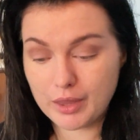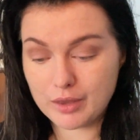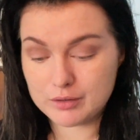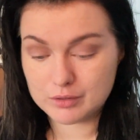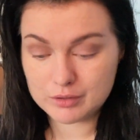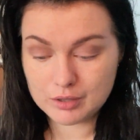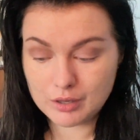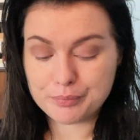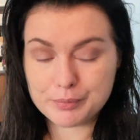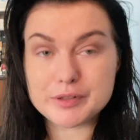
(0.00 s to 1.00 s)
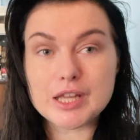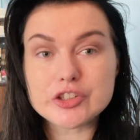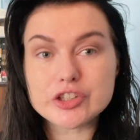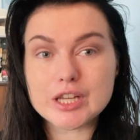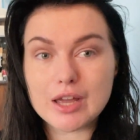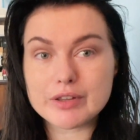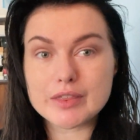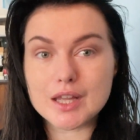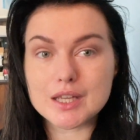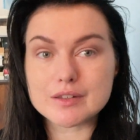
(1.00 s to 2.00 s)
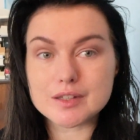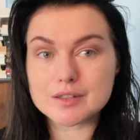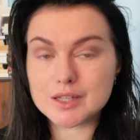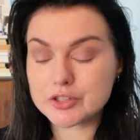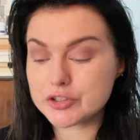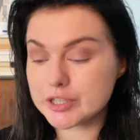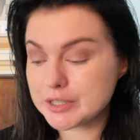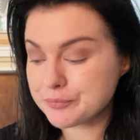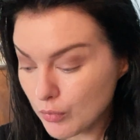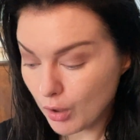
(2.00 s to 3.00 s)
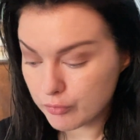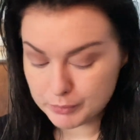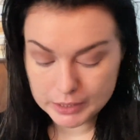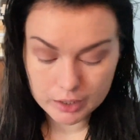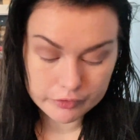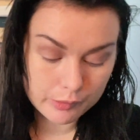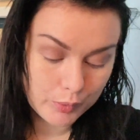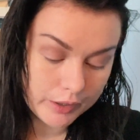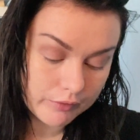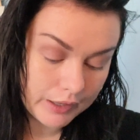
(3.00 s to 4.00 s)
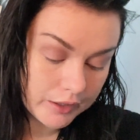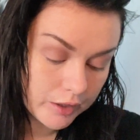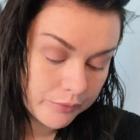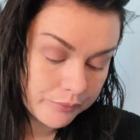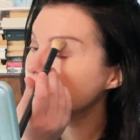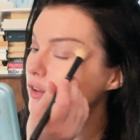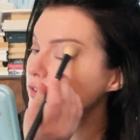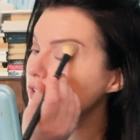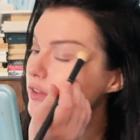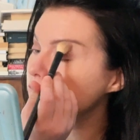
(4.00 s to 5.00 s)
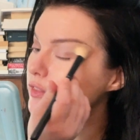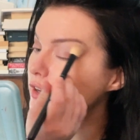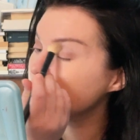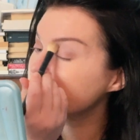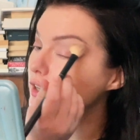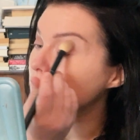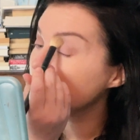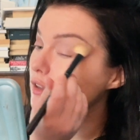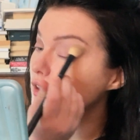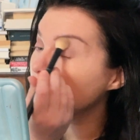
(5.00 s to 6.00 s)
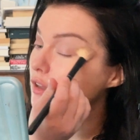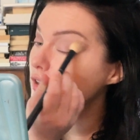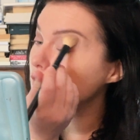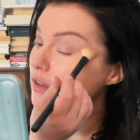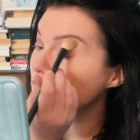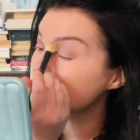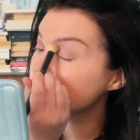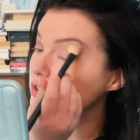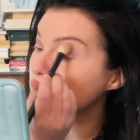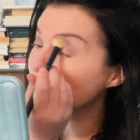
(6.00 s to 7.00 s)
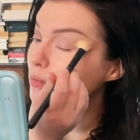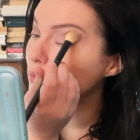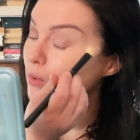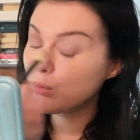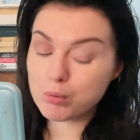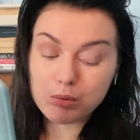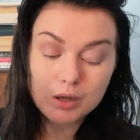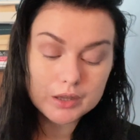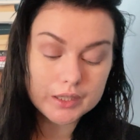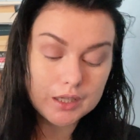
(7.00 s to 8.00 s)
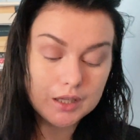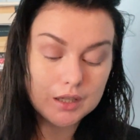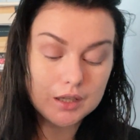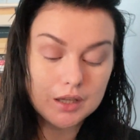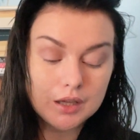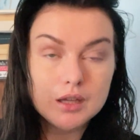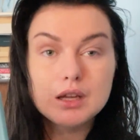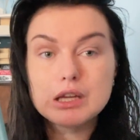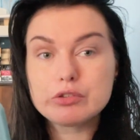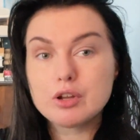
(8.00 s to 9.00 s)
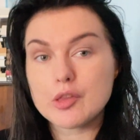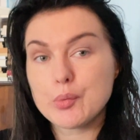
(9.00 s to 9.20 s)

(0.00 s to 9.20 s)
and potentially having that like decentering of money as the point of value? definitely think that there is like a culture of quality is not the